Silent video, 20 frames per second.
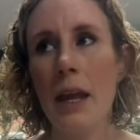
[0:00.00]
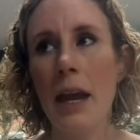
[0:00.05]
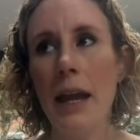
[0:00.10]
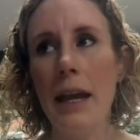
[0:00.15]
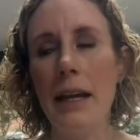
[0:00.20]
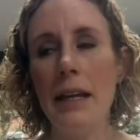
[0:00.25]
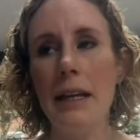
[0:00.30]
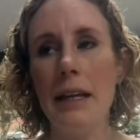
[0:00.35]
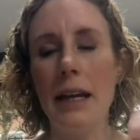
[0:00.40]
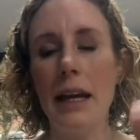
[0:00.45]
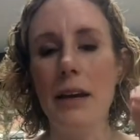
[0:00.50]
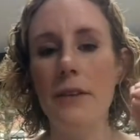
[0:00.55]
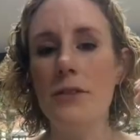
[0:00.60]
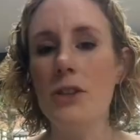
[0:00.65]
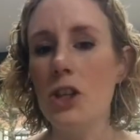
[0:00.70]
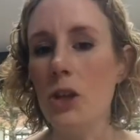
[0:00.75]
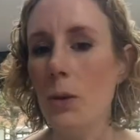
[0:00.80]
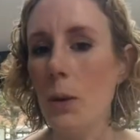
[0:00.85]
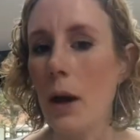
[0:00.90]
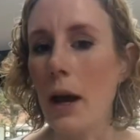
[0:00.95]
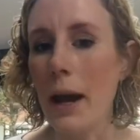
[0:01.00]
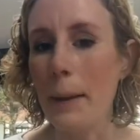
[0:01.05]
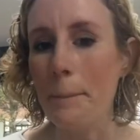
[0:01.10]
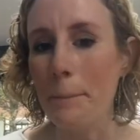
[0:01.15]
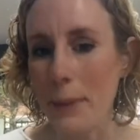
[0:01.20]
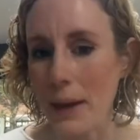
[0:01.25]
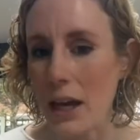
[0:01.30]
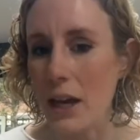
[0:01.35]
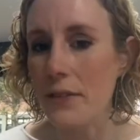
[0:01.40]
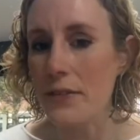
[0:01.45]
It gives you a
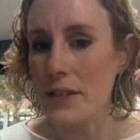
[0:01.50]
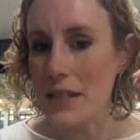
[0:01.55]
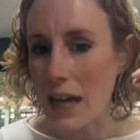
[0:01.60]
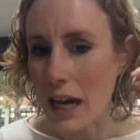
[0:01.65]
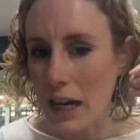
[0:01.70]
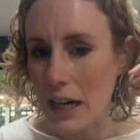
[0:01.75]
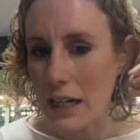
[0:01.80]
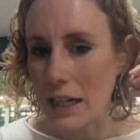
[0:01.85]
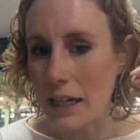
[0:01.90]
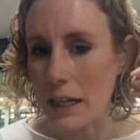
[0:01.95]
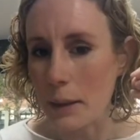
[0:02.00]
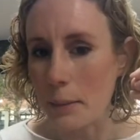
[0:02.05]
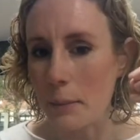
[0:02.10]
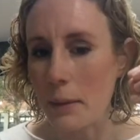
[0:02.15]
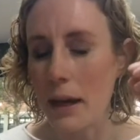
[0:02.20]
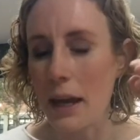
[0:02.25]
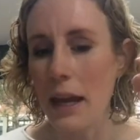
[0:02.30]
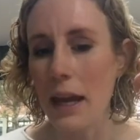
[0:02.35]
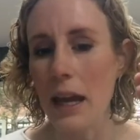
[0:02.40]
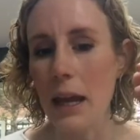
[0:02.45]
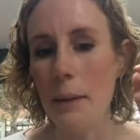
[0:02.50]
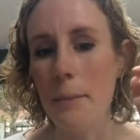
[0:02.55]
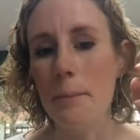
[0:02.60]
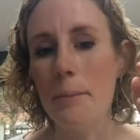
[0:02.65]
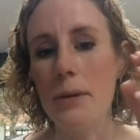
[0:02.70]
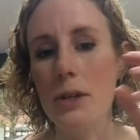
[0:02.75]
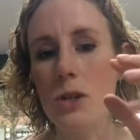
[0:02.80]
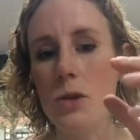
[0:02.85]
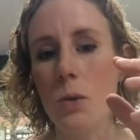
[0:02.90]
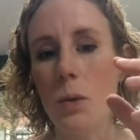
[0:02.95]
bit of time in
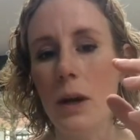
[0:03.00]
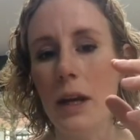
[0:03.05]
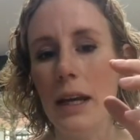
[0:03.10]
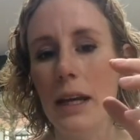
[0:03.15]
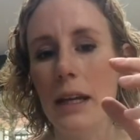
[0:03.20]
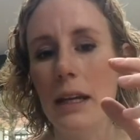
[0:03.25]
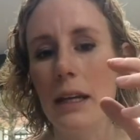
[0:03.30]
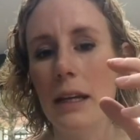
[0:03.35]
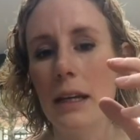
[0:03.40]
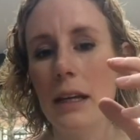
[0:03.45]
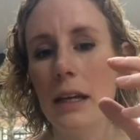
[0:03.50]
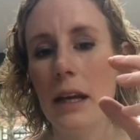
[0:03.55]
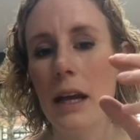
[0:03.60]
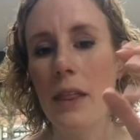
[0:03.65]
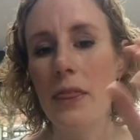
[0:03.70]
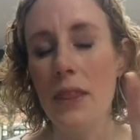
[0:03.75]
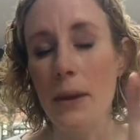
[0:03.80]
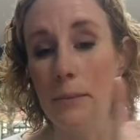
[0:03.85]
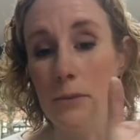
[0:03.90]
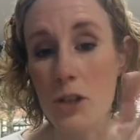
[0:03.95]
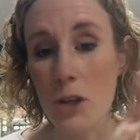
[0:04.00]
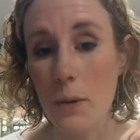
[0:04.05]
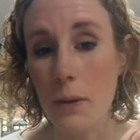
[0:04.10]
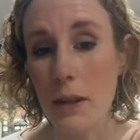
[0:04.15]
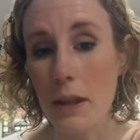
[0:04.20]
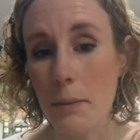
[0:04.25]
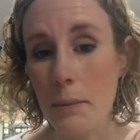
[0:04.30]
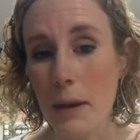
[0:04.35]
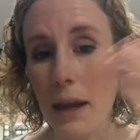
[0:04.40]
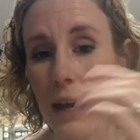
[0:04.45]
between them doing
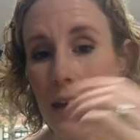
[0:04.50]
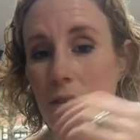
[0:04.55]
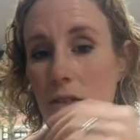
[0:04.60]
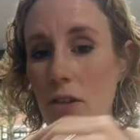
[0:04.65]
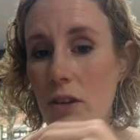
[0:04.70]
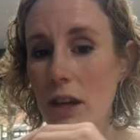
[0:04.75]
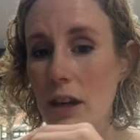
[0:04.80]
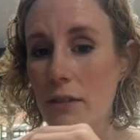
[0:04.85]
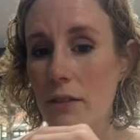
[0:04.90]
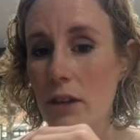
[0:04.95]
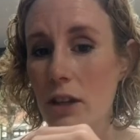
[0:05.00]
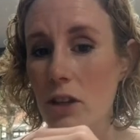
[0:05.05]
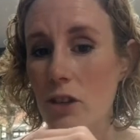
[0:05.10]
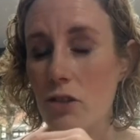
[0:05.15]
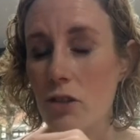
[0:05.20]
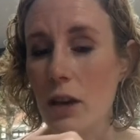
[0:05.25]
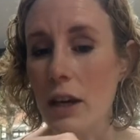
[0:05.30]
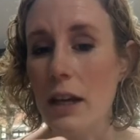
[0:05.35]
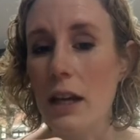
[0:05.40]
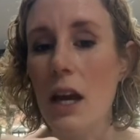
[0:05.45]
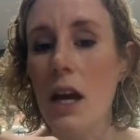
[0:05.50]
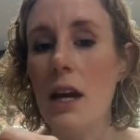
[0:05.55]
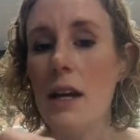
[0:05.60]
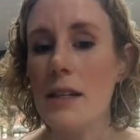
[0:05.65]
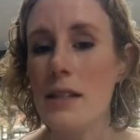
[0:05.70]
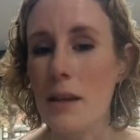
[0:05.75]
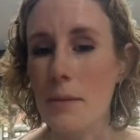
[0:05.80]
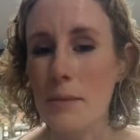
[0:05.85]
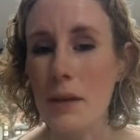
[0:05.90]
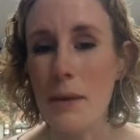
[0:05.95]
the behaviour and giving a treat.
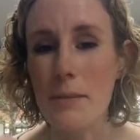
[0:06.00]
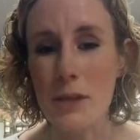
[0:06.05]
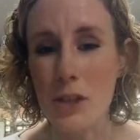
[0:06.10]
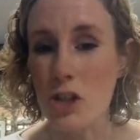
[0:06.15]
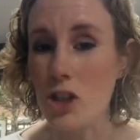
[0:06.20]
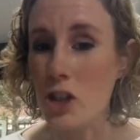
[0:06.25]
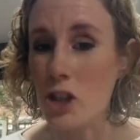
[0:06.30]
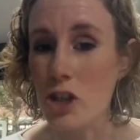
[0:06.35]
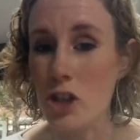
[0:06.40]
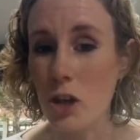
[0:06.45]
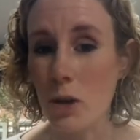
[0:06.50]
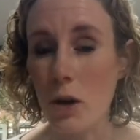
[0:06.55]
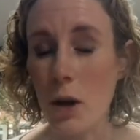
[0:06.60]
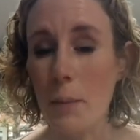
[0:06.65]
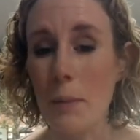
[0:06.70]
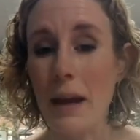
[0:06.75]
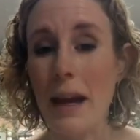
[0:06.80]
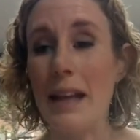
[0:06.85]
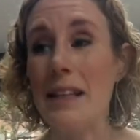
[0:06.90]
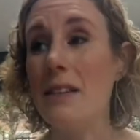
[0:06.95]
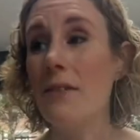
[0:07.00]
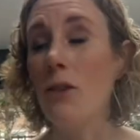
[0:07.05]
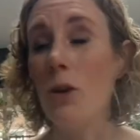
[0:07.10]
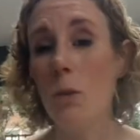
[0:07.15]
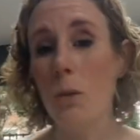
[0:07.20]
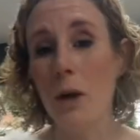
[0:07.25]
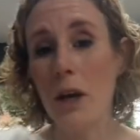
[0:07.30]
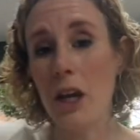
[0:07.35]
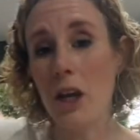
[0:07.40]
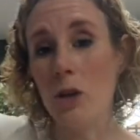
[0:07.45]
Sometimes it's just too complicated. If you're
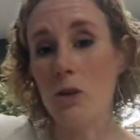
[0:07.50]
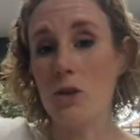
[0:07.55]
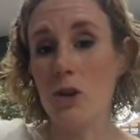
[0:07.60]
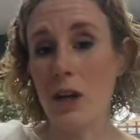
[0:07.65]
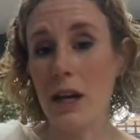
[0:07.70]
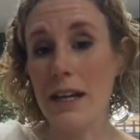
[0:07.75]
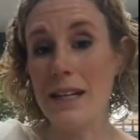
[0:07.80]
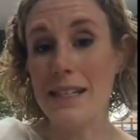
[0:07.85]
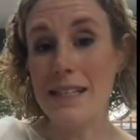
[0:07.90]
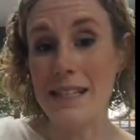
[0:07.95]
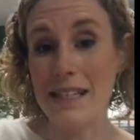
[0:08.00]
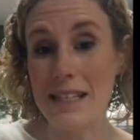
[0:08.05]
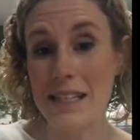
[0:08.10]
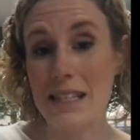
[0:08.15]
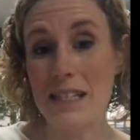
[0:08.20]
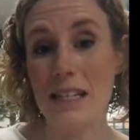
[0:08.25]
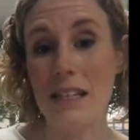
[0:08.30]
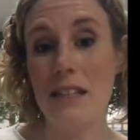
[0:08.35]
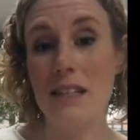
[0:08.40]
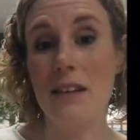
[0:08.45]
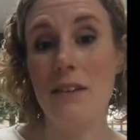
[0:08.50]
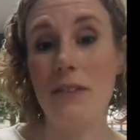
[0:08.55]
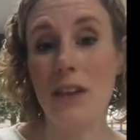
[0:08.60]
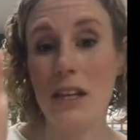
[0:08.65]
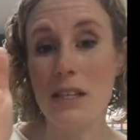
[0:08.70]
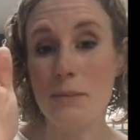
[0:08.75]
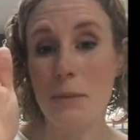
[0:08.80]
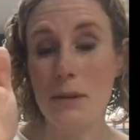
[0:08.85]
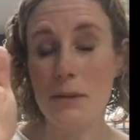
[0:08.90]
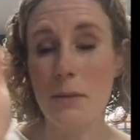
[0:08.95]
working your dog at a distance, if they're
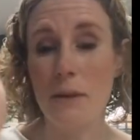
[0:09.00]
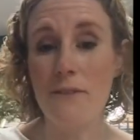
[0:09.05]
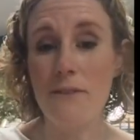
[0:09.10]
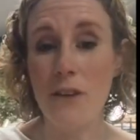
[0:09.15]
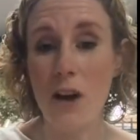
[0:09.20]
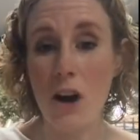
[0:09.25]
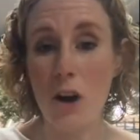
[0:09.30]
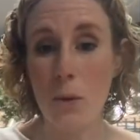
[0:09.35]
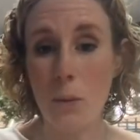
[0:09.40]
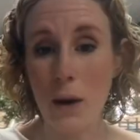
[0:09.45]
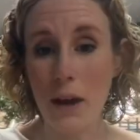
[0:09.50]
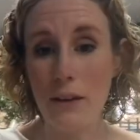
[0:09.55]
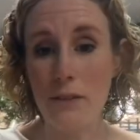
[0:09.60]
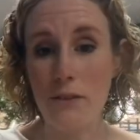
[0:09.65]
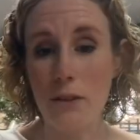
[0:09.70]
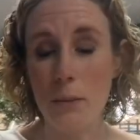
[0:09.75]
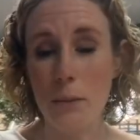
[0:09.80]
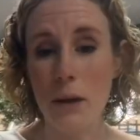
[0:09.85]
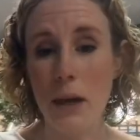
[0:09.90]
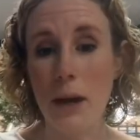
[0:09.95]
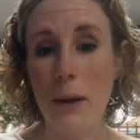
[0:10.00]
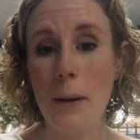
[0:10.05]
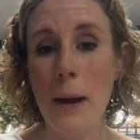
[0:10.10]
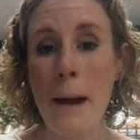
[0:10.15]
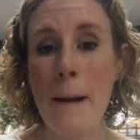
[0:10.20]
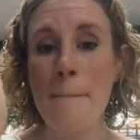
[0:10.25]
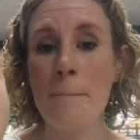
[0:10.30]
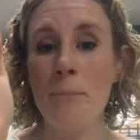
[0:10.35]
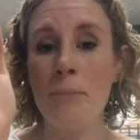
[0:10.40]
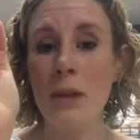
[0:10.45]
supposed to be far away from you,
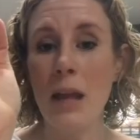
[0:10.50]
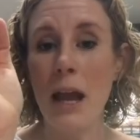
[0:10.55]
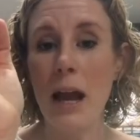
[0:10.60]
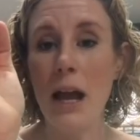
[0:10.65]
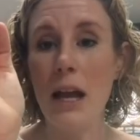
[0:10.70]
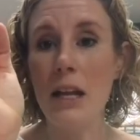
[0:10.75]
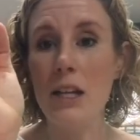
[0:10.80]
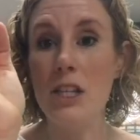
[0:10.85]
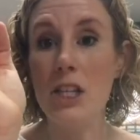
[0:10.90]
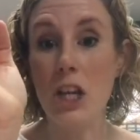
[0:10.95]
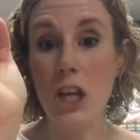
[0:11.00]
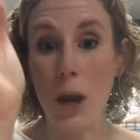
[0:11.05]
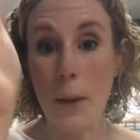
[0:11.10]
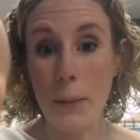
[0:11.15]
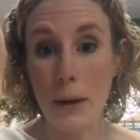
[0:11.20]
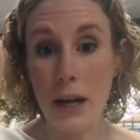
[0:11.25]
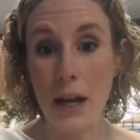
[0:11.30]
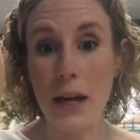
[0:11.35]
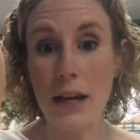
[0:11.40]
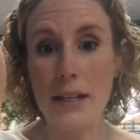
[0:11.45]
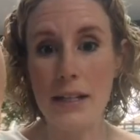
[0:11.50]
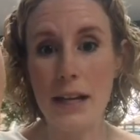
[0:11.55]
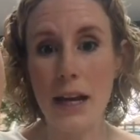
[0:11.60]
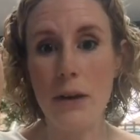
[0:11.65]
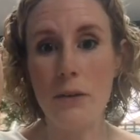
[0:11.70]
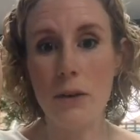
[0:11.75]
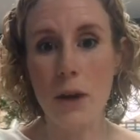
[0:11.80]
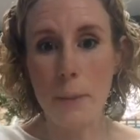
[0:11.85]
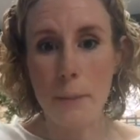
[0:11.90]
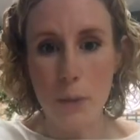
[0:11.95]
to go and lie
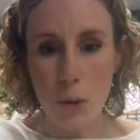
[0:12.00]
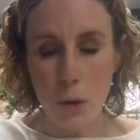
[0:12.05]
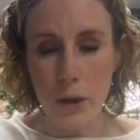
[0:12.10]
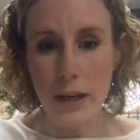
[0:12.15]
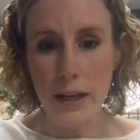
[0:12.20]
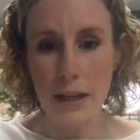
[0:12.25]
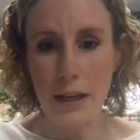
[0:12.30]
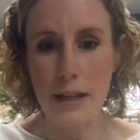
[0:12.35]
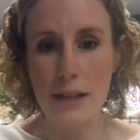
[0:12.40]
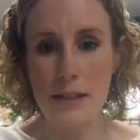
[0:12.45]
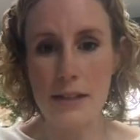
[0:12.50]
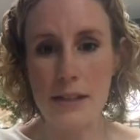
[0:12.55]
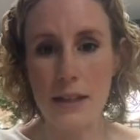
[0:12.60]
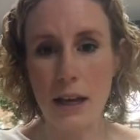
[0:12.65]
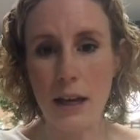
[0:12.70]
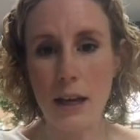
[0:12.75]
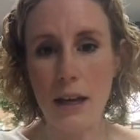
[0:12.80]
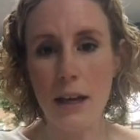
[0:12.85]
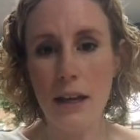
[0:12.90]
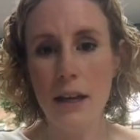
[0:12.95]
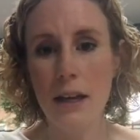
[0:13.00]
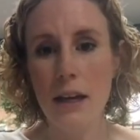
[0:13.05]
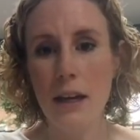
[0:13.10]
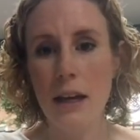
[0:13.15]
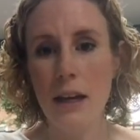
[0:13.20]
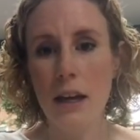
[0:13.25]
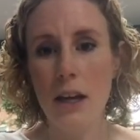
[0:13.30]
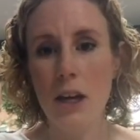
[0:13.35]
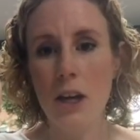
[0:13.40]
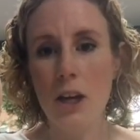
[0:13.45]
down at a point, let's say,
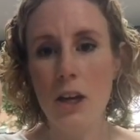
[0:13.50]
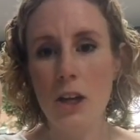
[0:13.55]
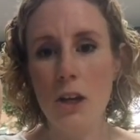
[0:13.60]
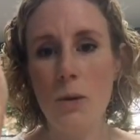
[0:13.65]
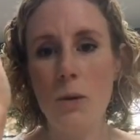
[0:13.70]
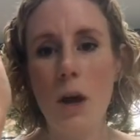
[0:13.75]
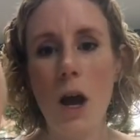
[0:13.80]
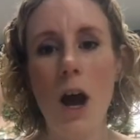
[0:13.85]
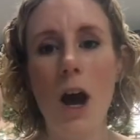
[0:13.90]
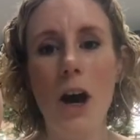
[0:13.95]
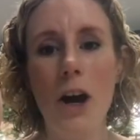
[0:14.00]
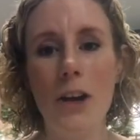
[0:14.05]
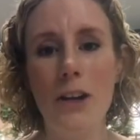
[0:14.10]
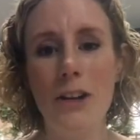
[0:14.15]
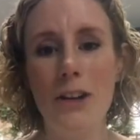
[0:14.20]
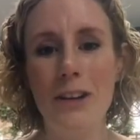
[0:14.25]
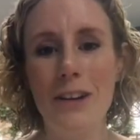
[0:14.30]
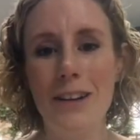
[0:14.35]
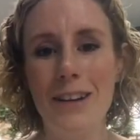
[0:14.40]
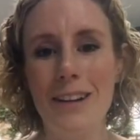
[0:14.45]
you can't